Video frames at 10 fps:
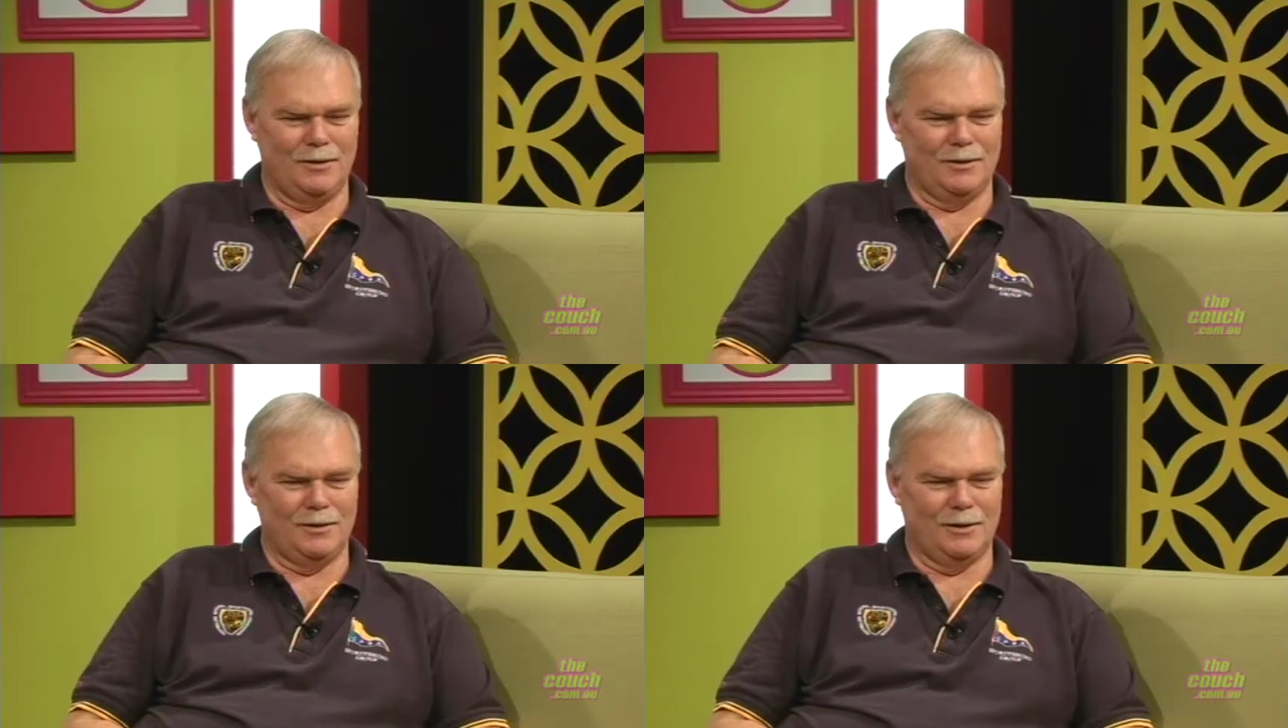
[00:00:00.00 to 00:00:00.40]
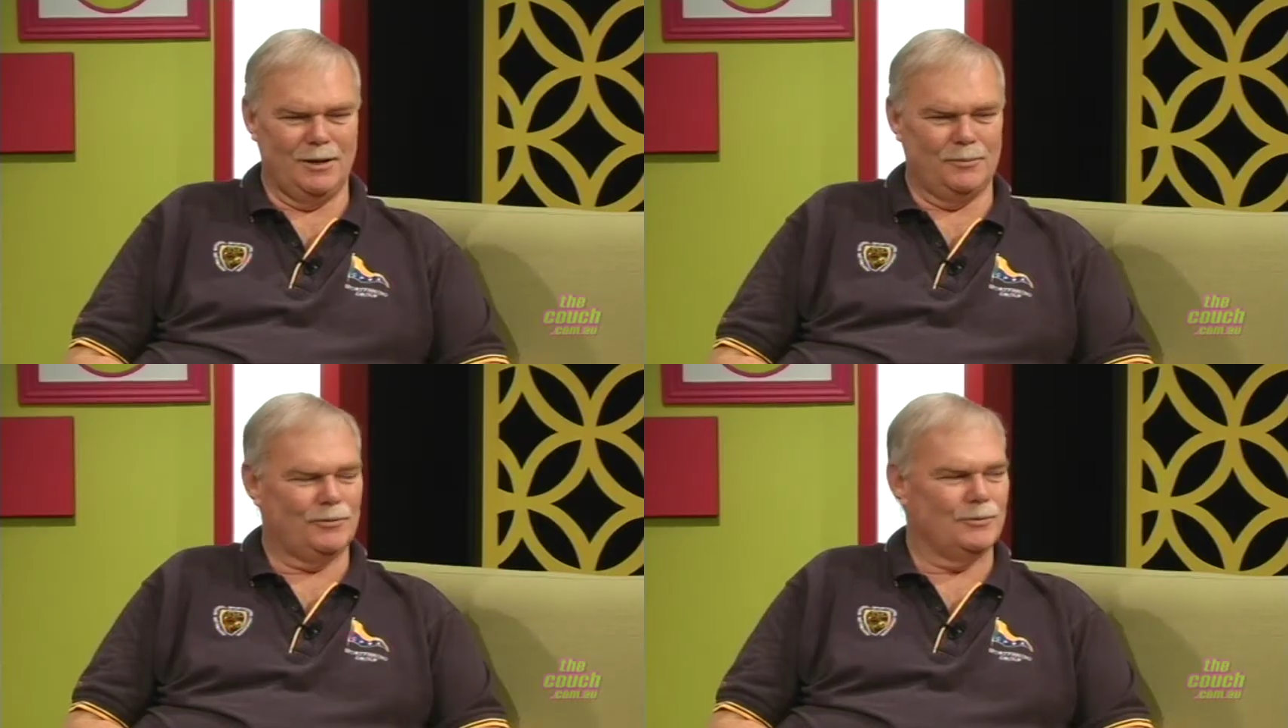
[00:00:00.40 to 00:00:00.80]
and the
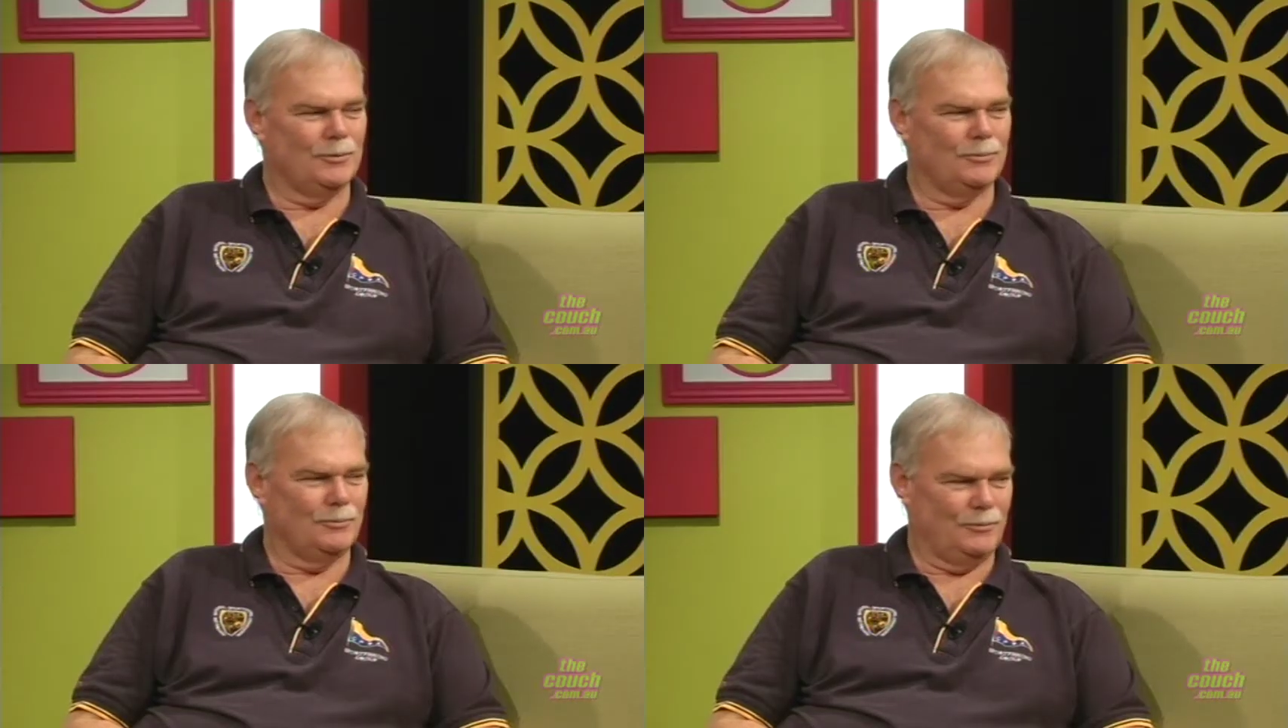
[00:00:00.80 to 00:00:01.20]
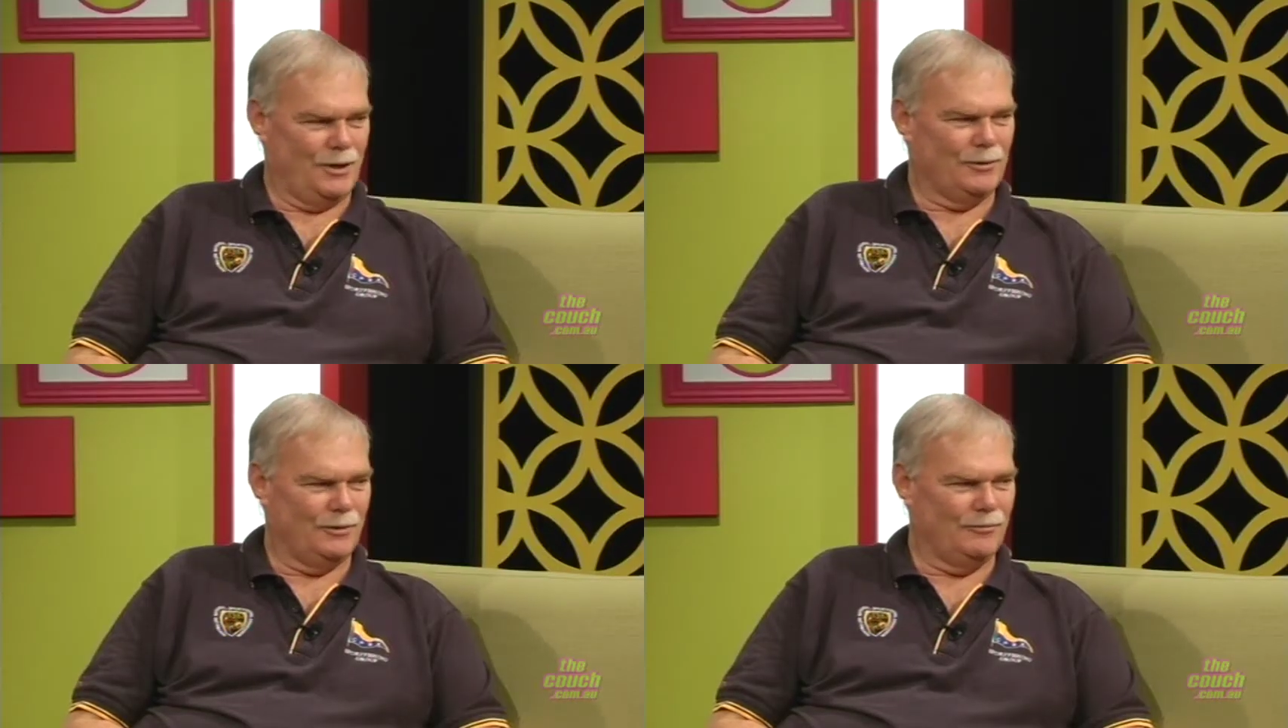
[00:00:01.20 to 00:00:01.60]
club's still
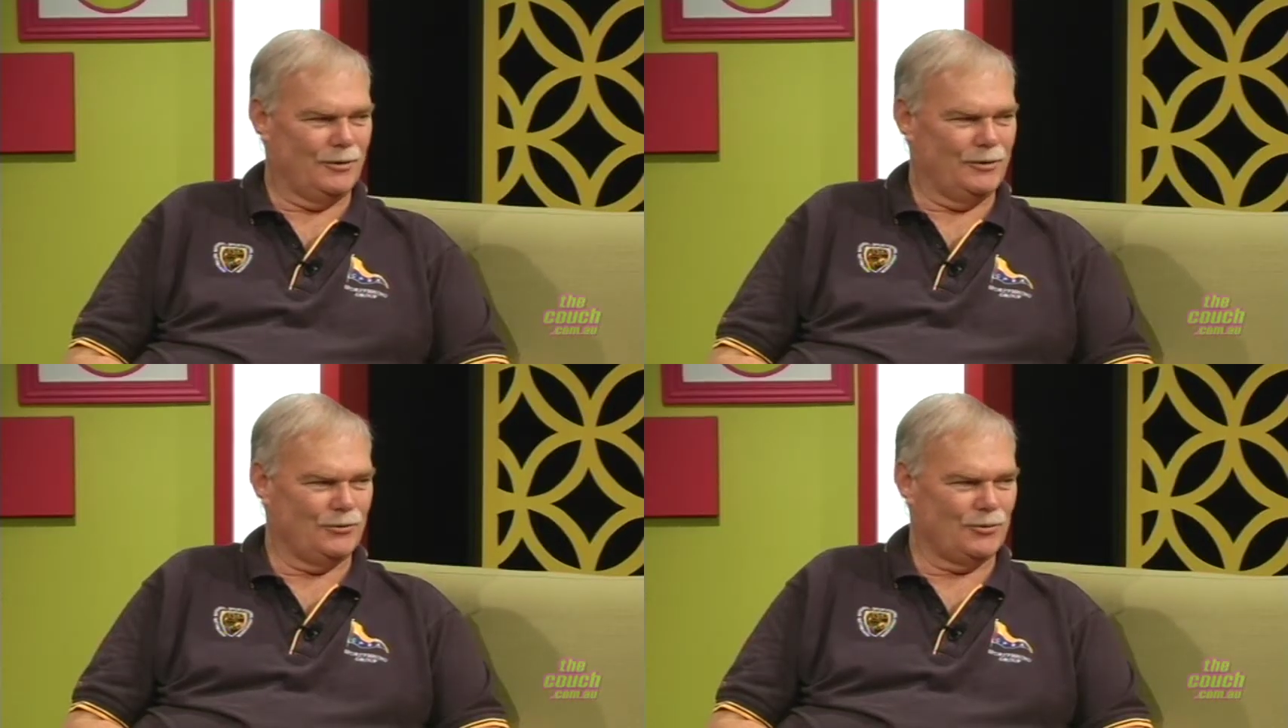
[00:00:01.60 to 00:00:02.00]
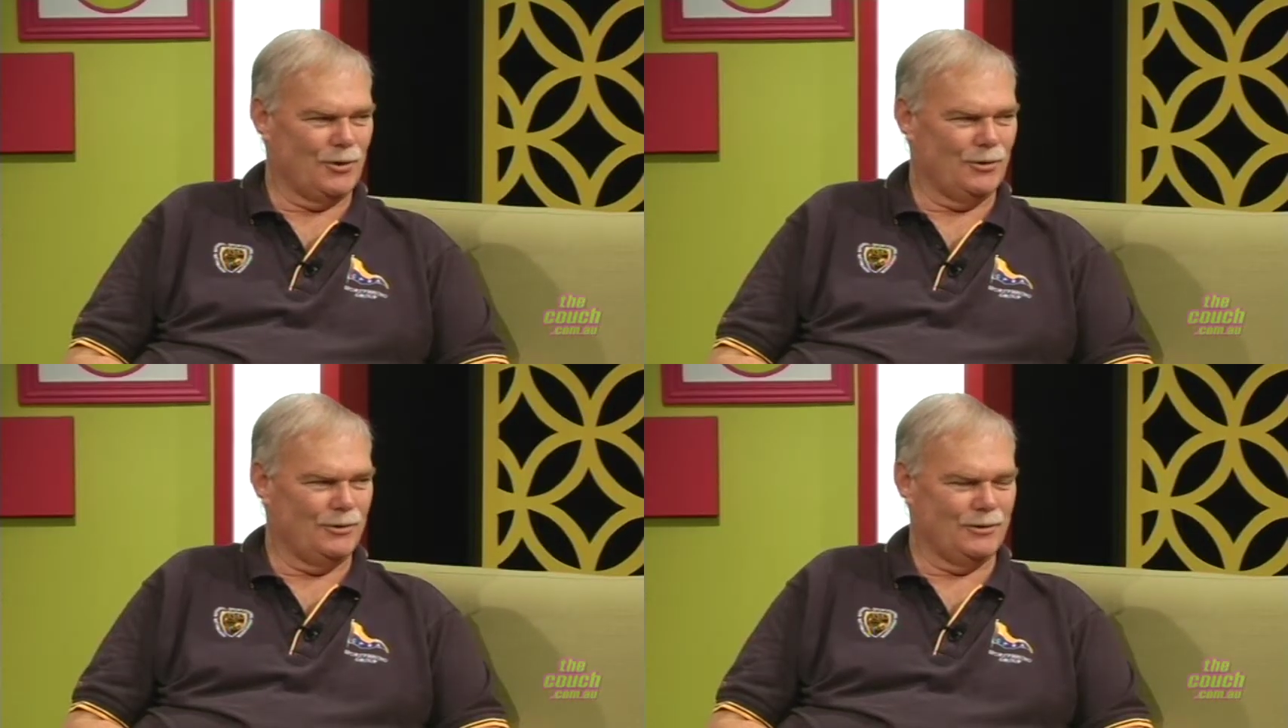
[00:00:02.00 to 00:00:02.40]
going very
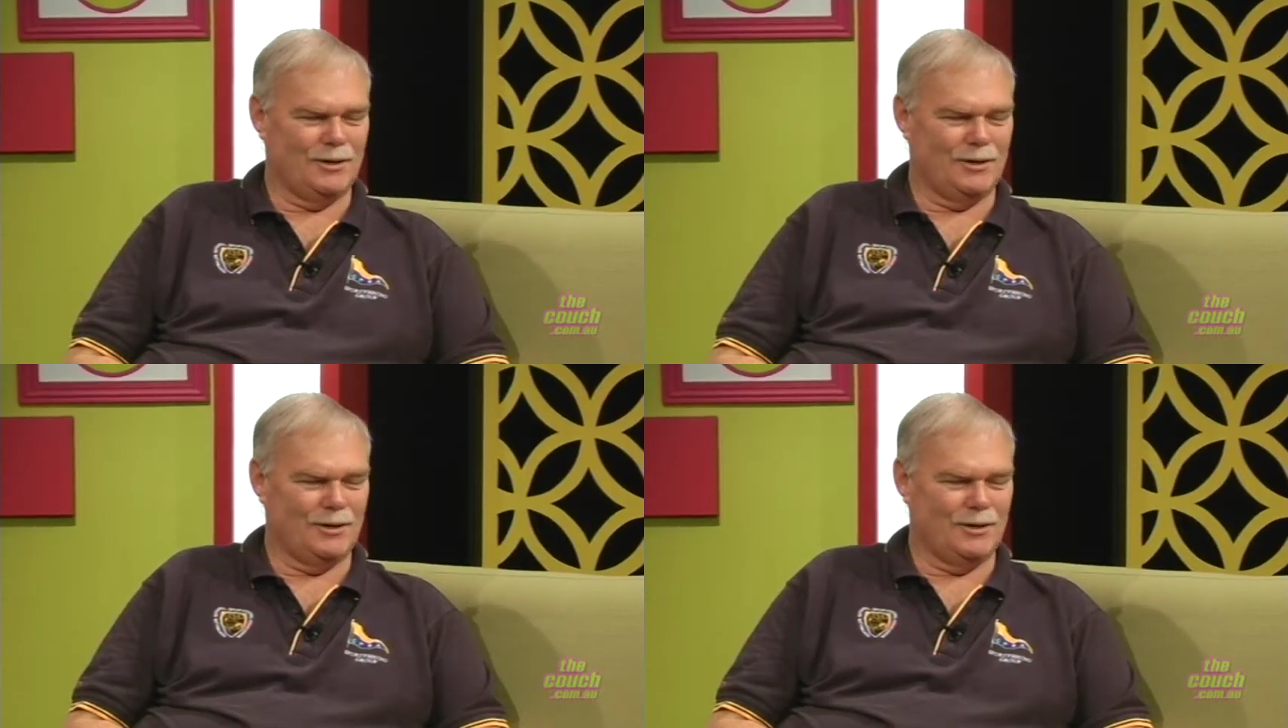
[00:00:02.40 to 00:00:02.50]
strong,